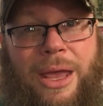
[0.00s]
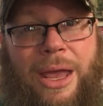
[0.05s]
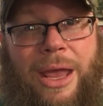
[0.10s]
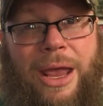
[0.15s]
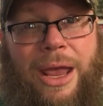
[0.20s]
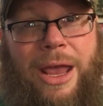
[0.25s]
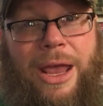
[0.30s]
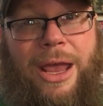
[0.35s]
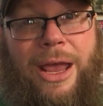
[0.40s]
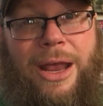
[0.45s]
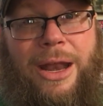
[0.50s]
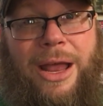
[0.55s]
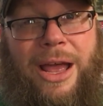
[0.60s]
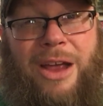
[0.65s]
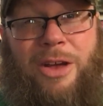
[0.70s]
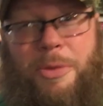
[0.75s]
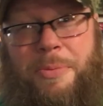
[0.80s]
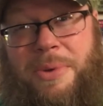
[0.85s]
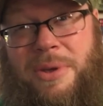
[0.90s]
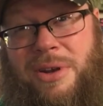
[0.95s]
And I
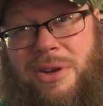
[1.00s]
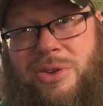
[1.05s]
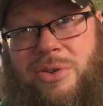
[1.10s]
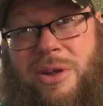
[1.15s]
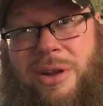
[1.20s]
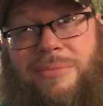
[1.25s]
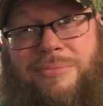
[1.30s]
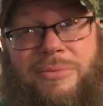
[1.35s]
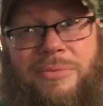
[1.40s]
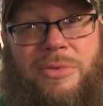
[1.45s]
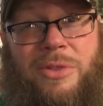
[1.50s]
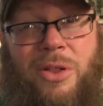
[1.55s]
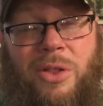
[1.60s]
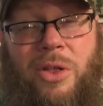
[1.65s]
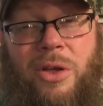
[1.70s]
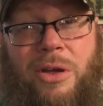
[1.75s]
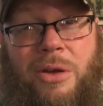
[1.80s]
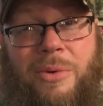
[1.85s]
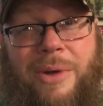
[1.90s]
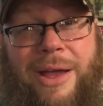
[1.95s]
hope you enjoyed the
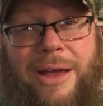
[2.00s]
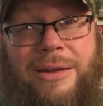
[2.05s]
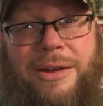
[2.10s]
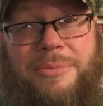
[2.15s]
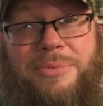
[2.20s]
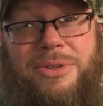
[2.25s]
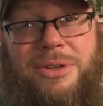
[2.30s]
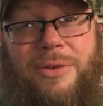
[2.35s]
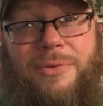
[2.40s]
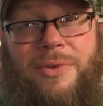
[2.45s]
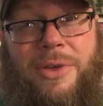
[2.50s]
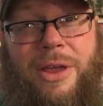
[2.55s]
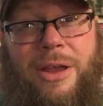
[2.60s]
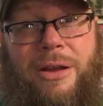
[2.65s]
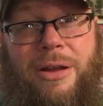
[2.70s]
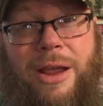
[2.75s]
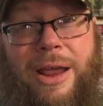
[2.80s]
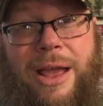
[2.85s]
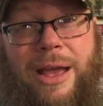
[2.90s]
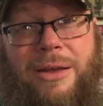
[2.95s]
look around. I'm still
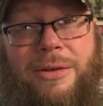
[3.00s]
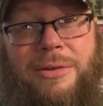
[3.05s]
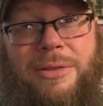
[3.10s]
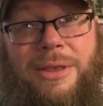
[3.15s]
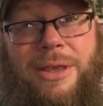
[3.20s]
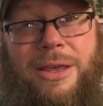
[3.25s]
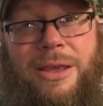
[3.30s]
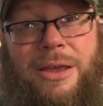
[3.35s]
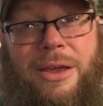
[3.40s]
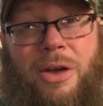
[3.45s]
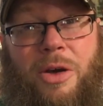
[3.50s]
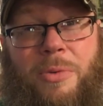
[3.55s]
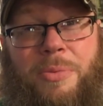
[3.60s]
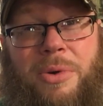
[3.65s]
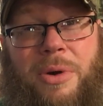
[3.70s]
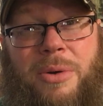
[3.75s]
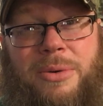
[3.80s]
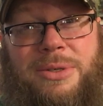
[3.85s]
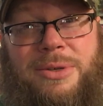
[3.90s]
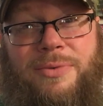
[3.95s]
figuring out the
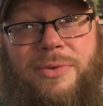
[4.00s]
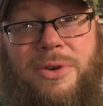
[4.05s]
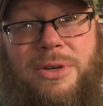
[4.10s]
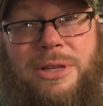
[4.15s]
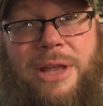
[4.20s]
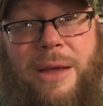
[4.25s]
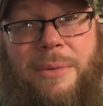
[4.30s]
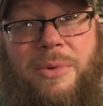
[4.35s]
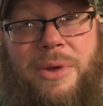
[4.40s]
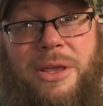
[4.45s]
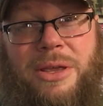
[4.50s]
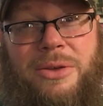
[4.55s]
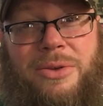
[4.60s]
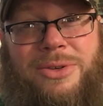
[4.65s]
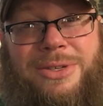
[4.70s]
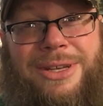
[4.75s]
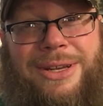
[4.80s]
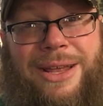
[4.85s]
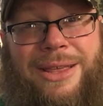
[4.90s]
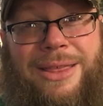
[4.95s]
GoPro. It was the first time we
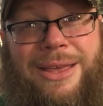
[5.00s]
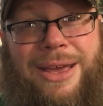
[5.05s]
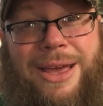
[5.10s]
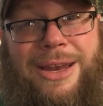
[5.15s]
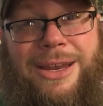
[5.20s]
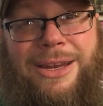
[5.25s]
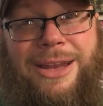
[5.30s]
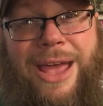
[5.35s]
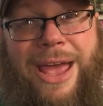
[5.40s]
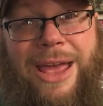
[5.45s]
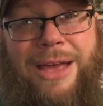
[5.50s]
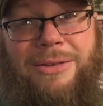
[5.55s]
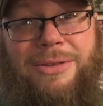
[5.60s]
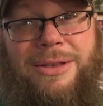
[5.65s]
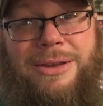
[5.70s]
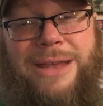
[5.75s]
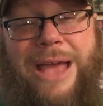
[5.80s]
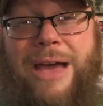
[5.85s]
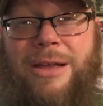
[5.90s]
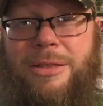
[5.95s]
used it. I think I need to angle
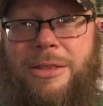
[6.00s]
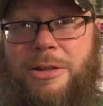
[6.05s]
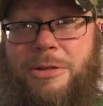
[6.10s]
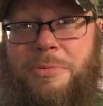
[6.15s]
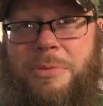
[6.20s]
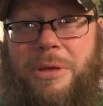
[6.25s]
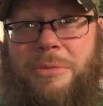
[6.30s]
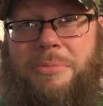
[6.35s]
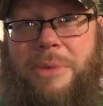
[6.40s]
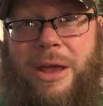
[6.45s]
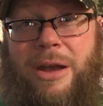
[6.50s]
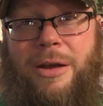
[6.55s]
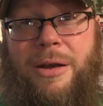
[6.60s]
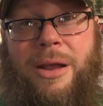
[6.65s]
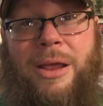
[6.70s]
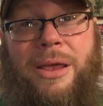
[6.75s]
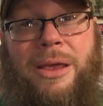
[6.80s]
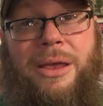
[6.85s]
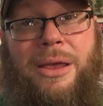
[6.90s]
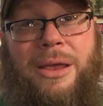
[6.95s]
it down a little bit
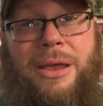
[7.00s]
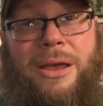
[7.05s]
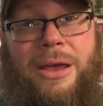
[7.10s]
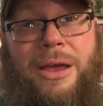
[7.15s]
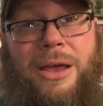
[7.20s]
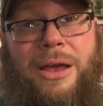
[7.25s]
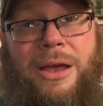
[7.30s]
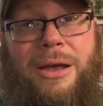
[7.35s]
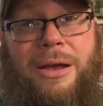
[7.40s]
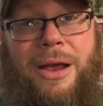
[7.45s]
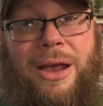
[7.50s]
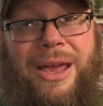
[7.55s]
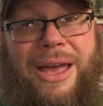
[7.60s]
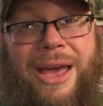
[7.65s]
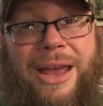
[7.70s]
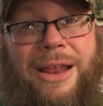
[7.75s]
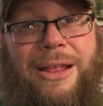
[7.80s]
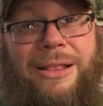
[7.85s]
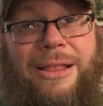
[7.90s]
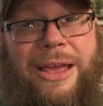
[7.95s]
better. Uh,
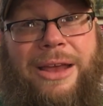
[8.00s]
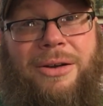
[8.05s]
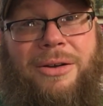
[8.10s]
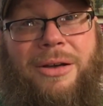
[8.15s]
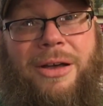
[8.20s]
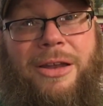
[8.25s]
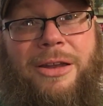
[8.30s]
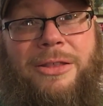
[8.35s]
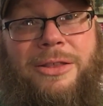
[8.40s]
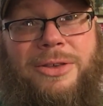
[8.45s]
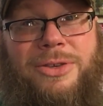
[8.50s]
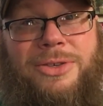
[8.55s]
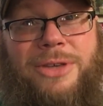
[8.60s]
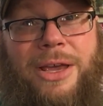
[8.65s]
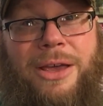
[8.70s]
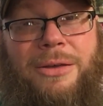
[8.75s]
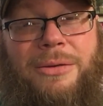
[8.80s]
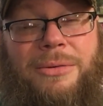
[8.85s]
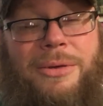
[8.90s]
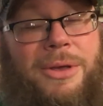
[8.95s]
got it later on in the
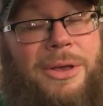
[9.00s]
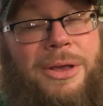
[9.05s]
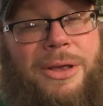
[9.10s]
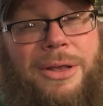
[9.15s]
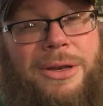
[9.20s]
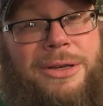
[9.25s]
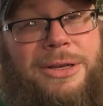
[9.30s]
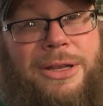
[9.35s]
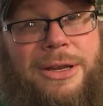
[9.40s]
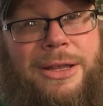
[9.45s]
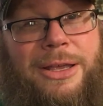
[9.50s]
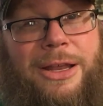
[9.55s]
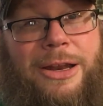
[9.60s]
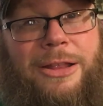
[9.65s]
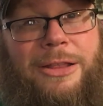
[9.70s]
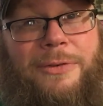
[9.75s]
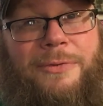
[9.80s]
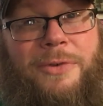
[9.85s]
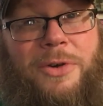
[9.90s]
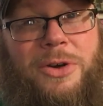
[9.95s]
sale. Didn't get
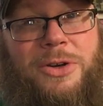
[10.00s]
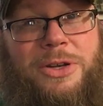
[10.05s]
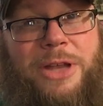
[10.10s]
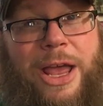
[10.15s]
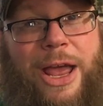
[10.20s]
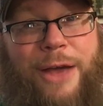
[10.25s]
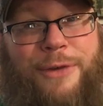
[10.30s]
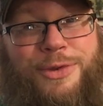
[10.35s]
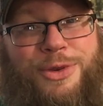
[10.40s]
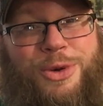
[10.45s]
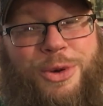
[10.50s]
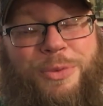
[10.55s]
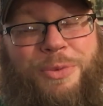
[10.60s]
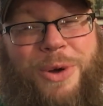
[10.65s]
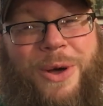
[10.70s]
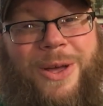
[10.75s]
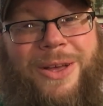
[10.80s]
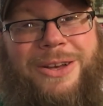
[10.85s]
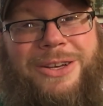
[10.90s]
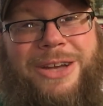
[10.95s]
it in the first half, so
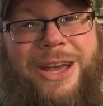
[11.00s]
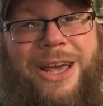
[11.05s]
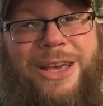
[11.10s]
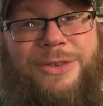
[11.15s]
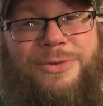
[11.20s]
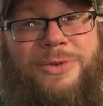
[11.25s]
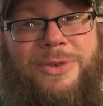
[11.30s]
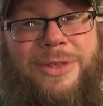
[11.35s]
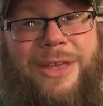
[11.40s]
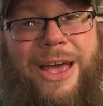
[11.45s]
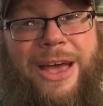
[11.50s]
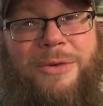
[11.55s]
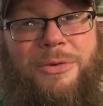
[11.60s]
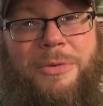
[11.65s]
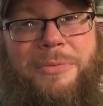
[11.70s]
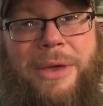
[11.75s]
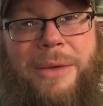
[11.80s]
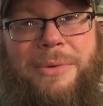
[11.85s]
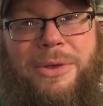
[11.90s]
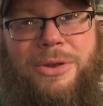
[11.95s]
apologize for that.
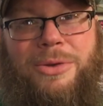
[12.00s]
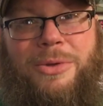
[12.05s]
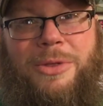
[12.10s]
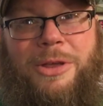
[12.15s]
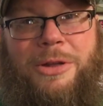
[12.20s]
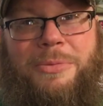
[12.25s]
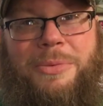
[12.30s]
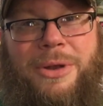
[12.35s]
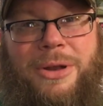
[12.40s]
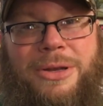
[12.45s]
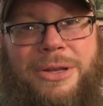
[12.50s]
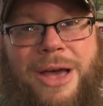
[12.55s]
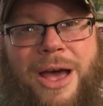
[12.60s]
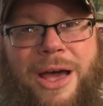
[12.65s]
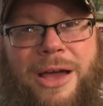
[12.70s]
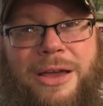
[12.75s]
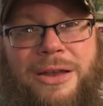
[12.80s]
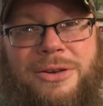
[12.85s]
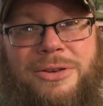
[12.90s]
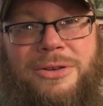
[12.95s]
We'll maybe do a little bit of
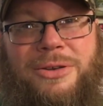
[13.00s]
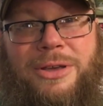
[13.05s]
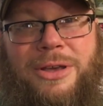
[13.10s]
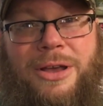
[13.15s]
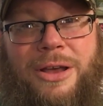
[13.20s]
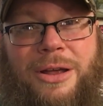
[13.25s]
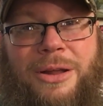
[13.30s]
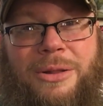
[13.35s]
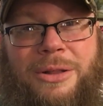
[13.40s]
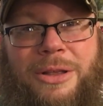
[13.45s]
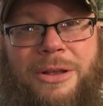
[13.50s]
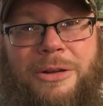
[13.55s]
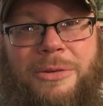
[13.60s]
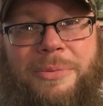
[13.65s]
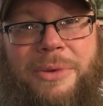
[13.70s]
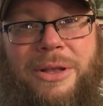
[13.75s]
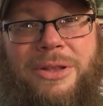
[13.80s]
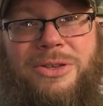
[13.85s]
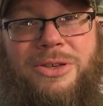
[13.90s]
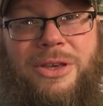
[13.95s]
talking to you a little
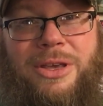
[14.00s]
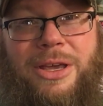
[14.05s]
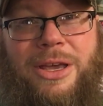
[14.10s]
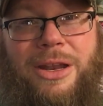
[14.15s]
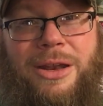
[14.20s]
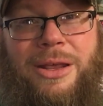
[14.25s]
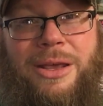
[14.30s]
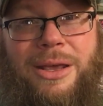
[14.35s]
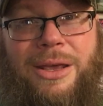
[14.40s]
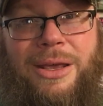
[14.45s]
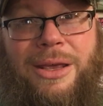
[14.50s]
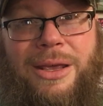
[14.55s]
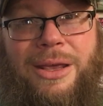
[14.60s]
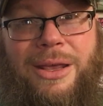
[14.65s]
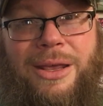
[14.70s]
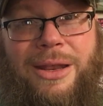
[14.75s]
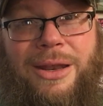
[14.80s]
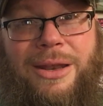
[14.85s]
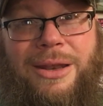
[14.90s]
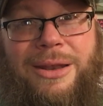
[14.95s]
bit so you can
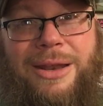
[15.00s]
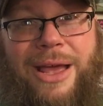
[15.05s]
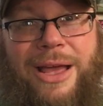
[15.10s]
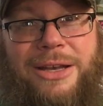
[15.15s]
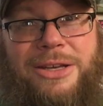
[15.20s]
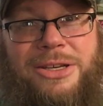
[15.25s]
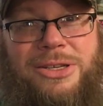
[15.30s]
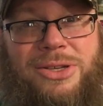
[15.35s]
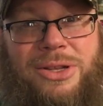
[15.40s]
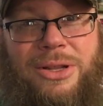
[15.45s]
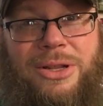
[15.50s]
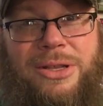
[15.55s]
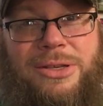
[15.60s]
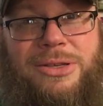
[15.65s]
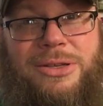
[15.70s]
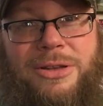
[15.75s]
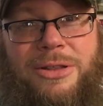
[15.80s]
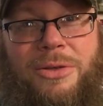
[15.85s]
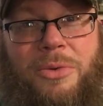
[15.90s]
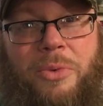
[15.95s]
not just
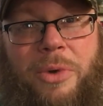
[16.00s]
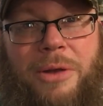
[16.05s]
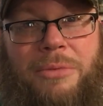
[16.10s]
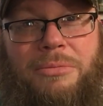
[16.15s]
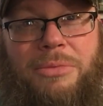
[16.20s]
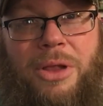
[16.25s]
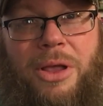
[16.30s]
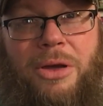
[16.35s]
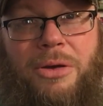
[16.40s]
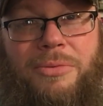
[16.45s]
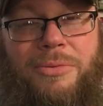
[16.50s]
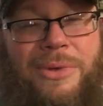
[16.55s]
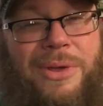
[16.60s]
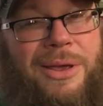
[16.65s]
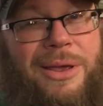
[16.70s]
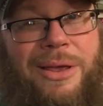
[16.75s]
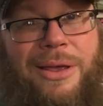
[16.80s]
listen to the wind blow.